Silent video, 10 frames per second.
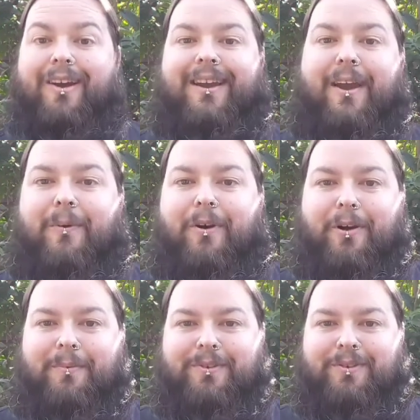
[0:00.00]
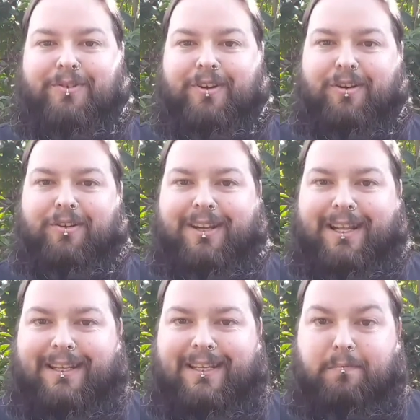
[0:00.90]
Okay, well I hope you enjoyed looking
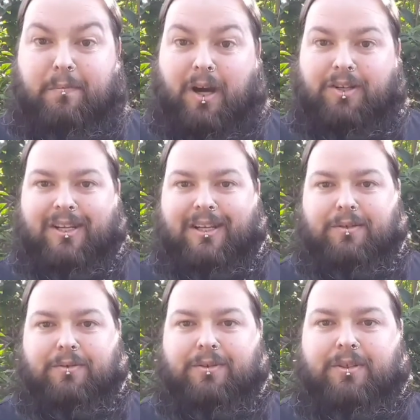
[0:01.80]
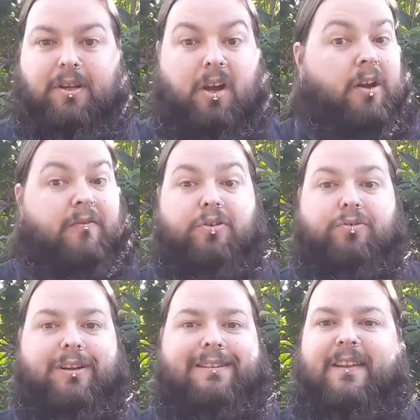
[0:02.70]
at the marginated tortoise. Hope you
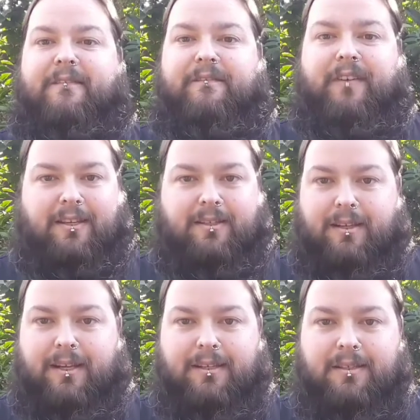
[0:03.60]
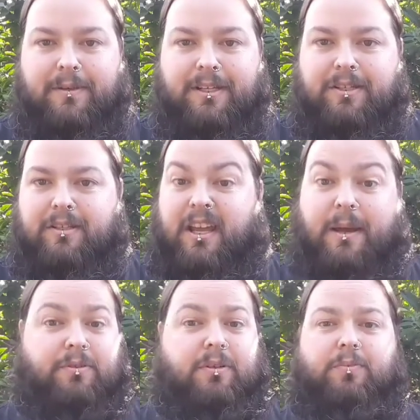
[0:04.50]
agree it's uh, a fascinating species,
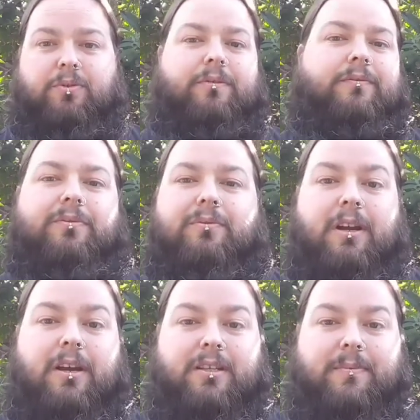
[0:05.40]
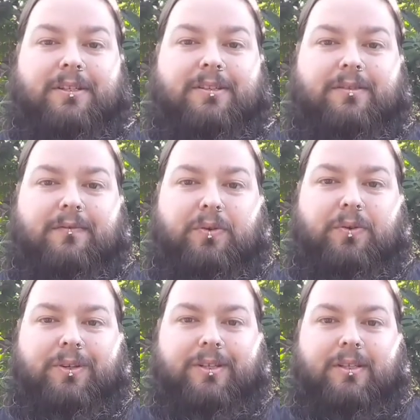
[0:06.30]
absolutely beautiful species of
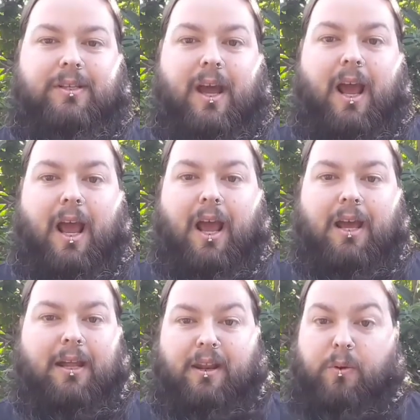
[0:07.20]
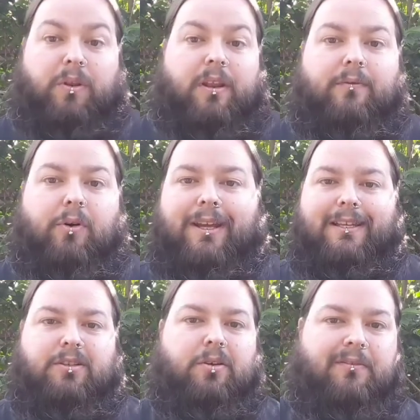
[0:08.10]
tortoise. And another one they've
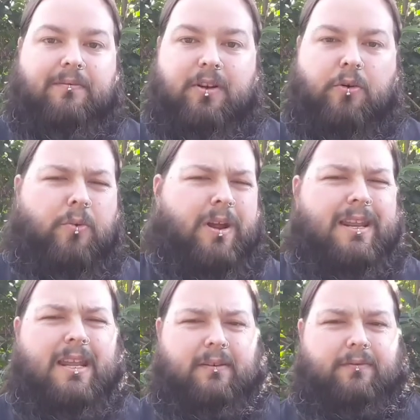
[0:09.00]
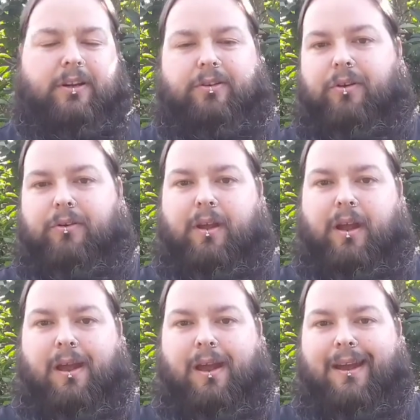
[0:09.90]
here is not nowhere near fully grown.
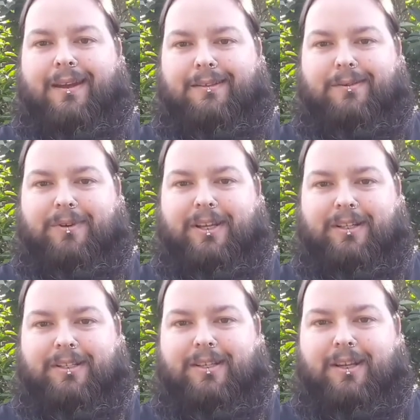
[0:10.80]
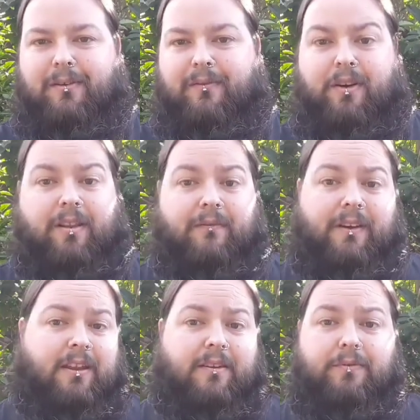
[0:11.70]
It's still a youngster. I've
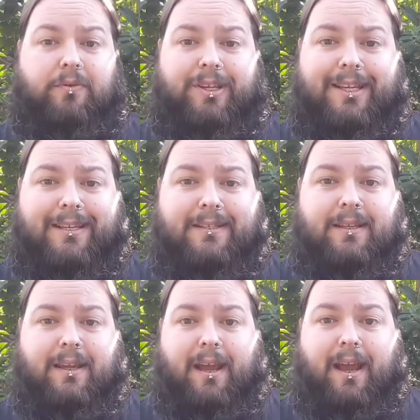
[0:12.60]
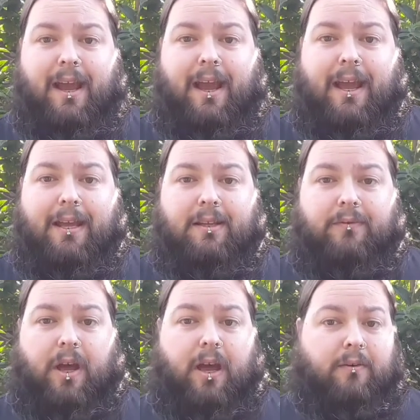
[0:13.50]
had it a few years
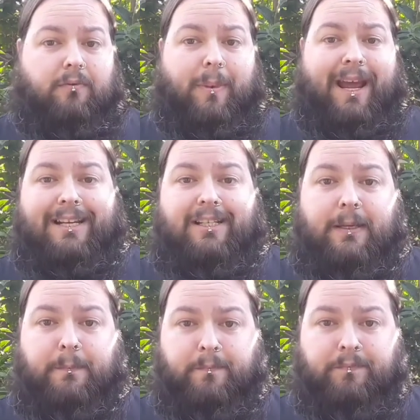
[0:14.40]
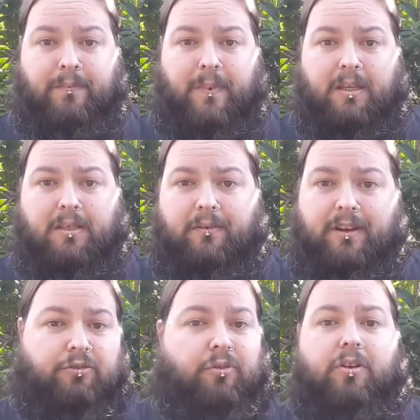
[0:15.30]
uh, from a hatchling, and so I've
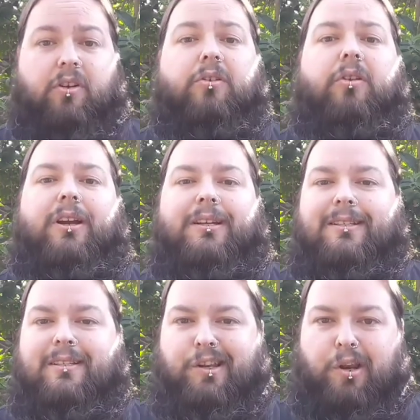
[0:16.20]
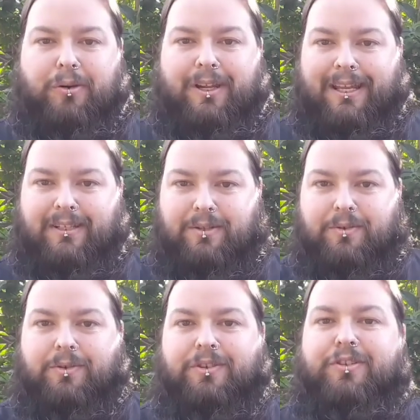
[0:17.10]
only grown it on nice and slowly as a
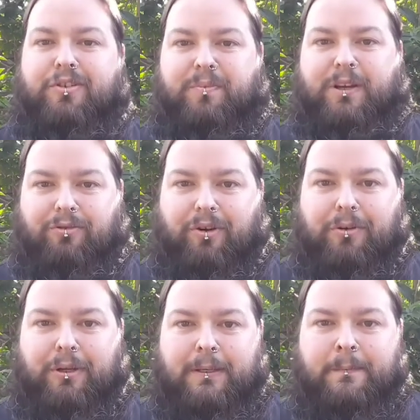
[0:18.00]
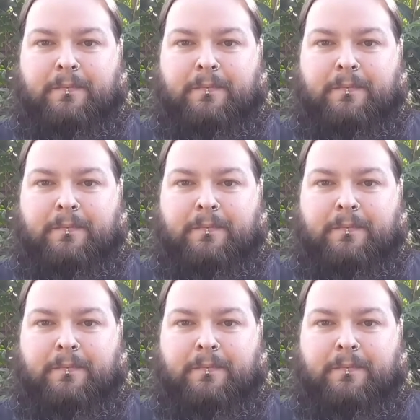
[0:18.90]
tortoise should be grown.